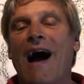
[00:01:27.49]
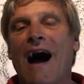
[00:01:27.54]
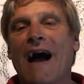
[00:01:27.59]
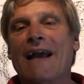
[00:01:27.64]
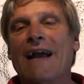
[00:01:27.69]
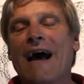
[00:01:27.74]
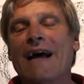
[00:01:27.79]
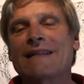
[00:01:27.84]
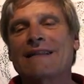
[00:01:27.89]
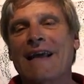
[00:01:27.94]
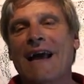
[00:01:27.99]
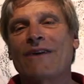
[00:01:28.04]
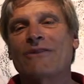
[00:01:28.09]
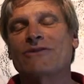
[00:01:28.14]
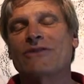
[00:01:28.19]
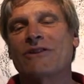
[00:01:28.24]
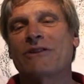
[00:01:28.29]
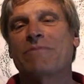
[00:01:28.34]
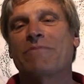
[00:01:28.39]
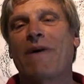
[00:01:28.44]
I got down
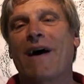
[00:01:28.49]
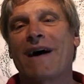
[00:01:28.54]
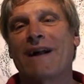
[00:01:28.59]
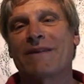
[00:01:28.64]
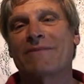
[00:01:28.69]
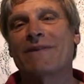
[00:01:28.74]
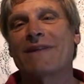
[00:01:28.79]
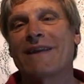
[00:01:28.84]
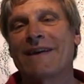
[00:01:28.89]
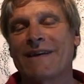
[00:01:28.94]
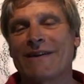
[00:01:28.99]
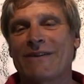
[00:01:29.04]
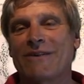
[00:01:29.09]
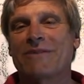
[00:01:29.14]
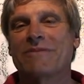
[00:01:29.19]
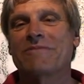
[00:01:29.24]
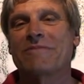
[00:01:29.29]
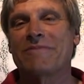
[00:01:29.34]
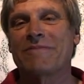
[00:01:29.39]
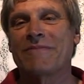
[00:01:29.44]
to the bottom of the
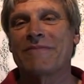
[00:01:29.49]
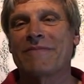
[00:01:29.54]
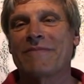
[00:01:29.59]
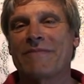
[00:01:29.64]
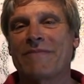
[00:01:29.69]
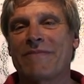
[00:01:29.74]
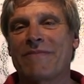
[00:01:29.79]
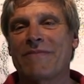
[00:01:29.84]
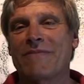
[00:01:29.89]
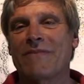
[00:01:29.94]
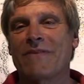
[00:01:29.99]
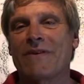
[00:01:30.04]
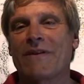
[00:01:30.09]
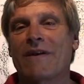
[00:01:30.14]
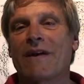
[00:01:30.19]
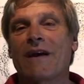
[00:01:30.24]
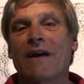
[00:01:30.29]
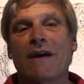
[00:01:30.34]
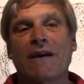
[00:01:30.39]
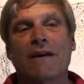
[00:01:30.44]
hill,
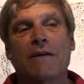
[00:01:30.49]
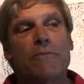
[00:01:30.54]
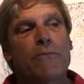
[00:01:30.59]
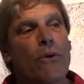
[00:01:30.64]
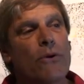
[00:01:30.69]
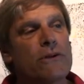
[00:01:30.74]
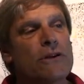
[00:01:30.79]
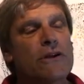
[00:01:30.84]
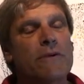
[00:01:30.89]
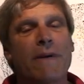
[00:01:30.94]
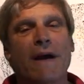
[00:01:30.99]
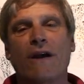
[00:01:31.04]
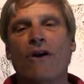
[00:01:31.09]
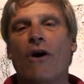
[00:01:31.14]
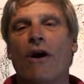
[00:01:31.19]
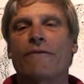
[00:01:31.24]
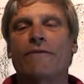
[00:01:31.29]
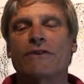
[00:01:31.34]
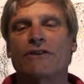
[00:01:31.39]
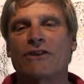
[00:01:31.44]
pulled into my
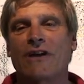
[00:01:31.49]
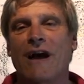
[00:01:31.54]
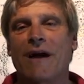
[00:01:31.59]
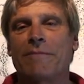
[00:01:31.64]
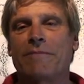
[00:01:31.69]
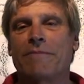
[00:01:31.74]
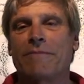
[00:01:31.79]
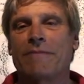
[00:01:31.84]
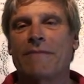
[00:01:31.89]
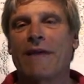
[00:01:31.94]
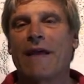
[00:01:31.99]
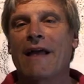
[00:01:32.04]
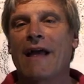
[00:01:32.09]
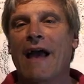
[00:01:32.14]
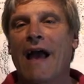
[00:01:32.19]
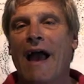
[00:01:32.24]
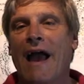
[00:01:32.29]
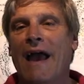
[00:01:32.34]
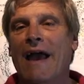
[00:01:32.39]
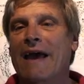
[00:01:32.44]
coffee shop,
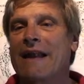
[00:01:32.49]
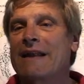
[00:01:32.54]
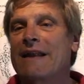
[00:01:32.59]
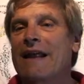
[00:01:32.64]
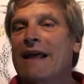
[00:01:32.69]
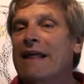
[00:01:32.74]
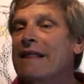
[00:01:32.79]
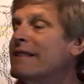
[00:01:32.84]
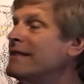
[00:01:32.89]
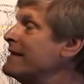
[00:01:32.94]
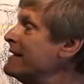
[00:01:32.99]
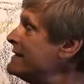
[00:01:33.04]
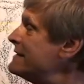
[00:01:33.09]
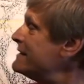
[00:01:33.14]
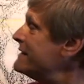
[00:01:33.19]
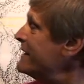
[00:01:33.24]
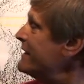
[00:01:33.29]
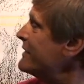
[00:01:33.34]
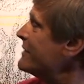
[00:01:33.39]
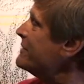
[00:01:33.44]
and this
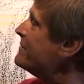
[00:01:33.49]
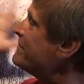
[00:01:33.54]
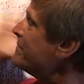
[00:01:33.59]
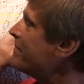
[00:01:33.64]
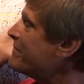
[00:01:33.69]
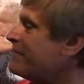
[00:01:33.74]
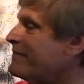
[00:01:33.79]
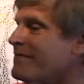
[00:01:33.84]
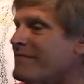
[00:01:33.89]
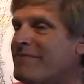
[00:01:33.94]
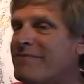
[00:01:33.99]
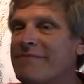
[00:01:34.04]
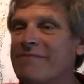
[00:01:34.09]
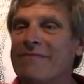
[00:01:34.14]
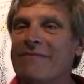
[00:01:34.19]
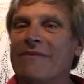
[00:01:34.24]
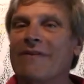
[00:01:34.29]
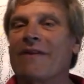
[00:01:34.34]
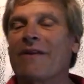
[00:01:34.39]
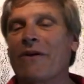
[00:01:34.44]
deer
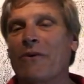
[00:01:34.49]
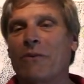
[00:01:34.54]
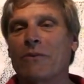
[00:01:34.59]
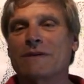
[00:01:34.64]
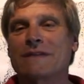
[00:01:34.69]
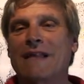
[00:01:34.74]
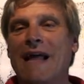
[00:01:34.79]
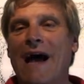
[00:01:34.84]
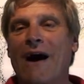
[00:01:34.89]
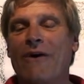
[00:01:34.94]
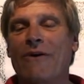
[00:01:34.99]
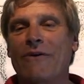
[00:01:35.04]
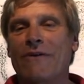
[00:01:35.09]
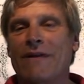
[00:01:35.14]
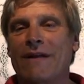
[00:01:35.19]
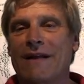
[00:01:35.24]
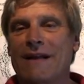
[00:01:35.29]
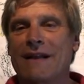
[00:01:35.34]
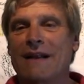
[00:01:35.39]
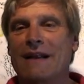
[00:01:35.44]
was now
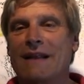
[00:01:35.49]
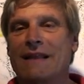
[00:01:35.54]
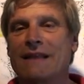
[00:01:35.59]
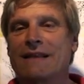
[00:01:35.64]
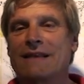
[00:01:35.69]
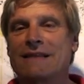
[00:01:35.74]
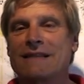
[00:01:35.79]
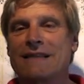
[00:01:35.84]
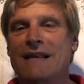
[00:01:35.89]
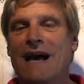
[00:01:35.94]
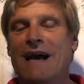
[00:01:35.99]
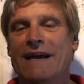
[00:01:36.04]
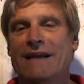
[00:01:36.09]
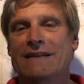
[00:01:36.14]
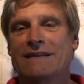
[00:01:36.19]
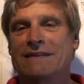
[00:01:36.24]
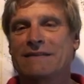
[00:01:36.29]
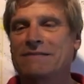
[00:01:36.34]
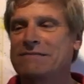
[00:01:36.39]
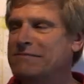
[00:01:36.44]
this
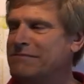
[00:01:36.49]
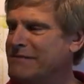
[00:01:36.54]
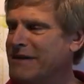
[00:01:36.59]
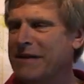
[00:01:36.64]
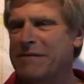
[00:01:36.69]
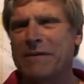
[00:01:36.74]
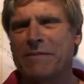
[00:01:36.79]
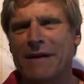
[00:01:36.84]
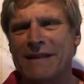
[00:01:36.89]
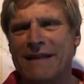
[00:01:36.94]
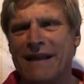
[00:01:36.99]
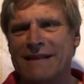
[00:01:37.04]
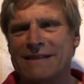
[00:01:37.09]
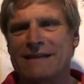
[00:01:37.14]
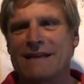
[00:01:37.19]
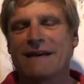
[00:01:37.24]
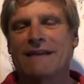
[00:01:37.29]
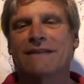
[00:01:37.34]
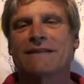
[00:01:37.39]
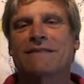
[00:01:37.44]
size, maybe about that
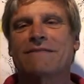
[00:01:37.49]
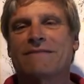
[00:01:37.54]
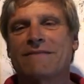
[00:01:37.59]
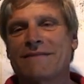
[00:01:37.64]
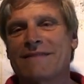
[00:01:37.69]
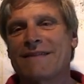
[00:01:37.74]
size.